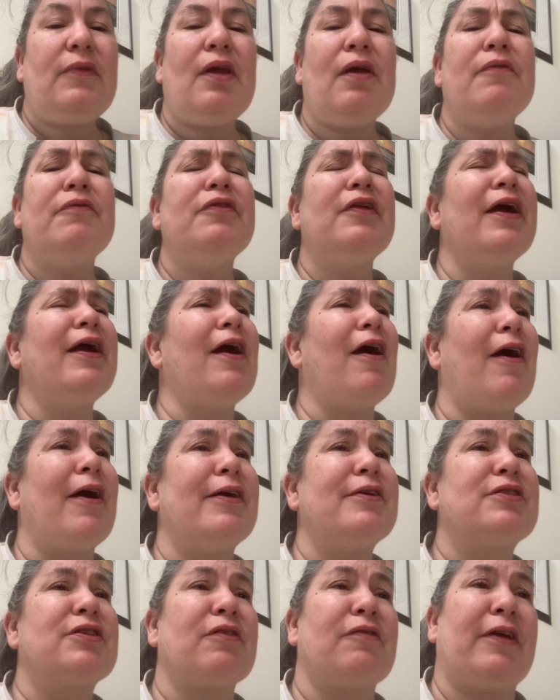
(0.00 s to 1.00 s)
They
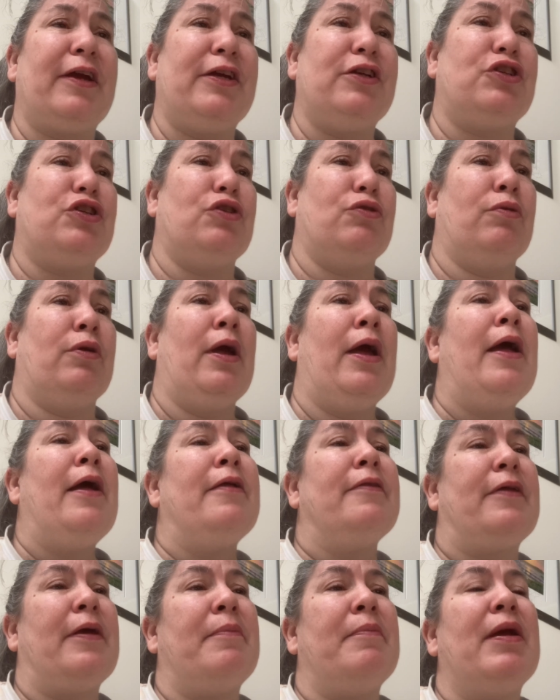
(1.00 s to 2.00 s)
isolate you.
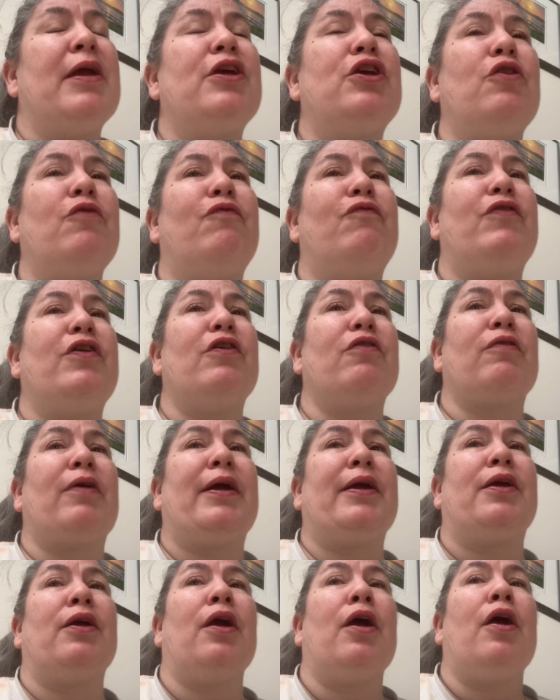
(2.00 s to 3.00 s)
They make you feel
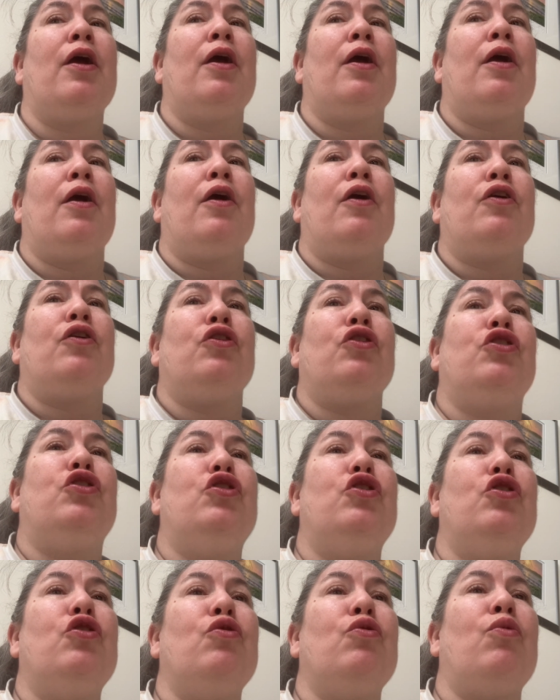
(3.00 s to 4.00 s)
like
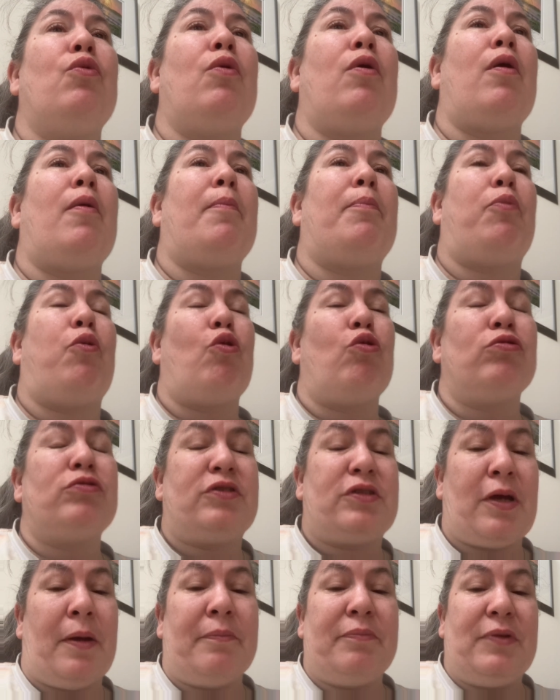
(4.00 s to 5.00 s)
you pulled
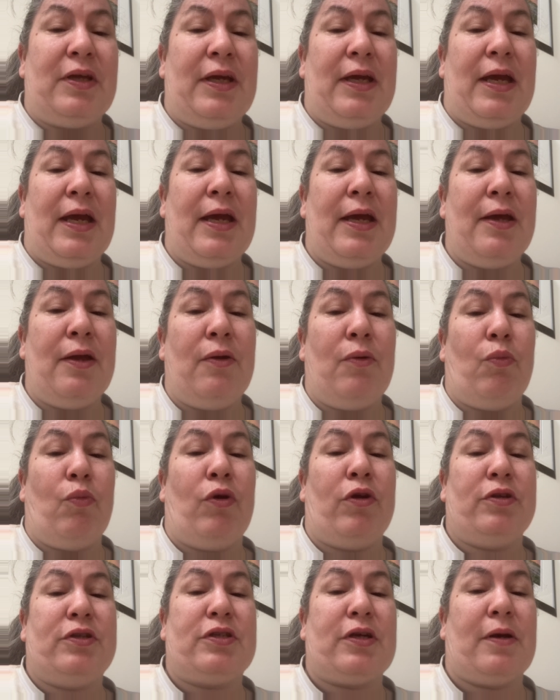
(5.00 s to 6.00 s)
something in
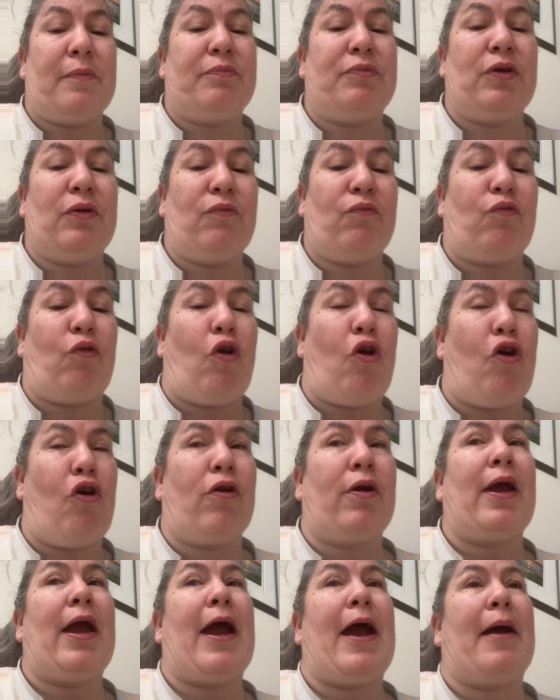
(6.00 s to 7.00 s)
when something
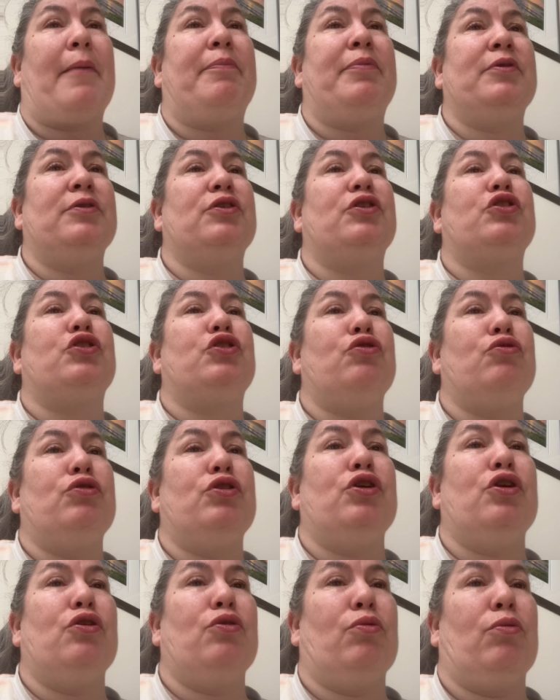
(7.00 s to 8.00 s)
wrong happens to
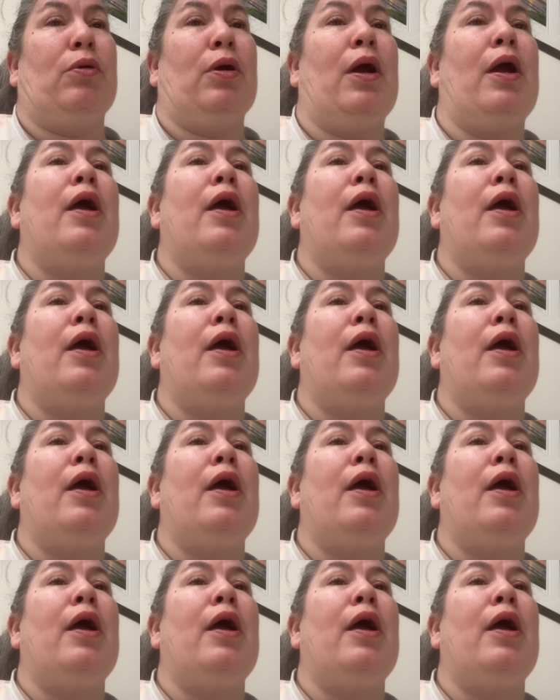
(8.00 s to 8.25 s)
you,